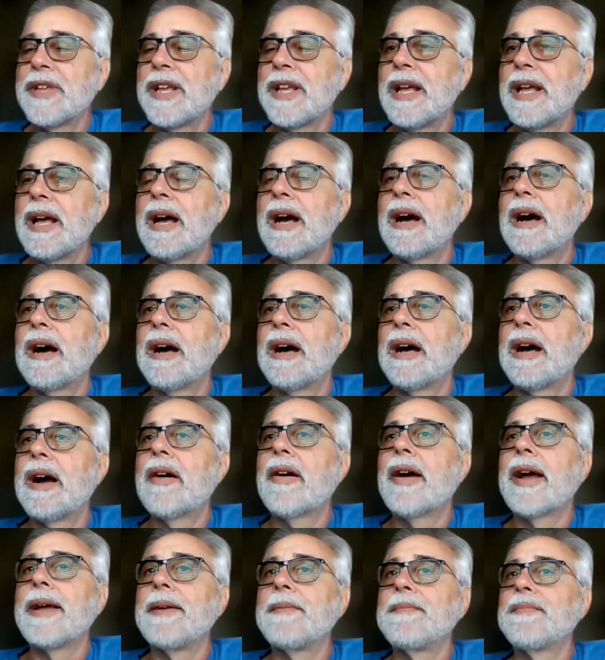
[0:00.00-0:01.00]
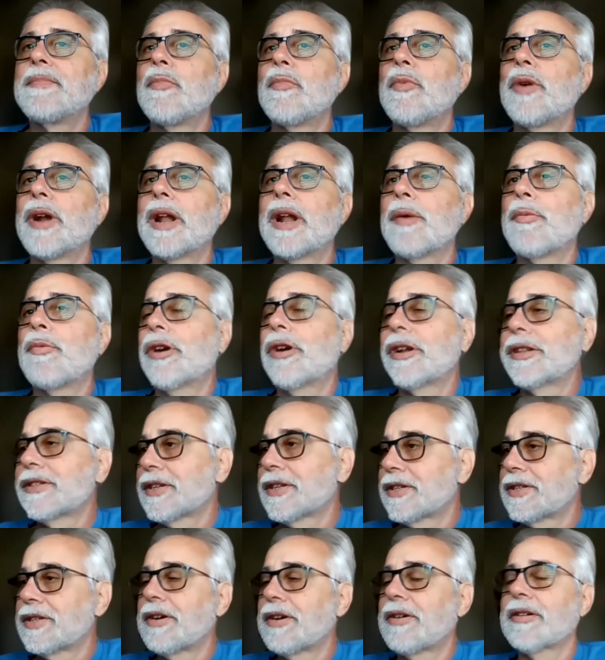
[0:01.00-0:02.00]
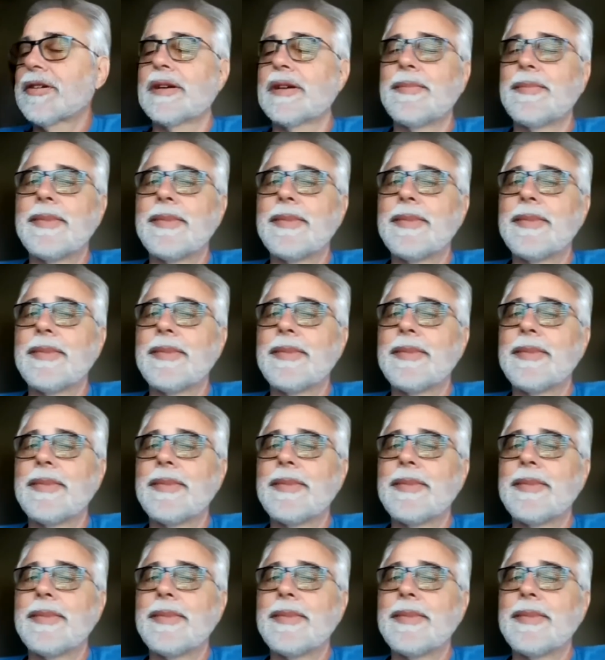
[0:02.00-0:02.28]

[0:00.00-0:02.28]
Um, all right, what I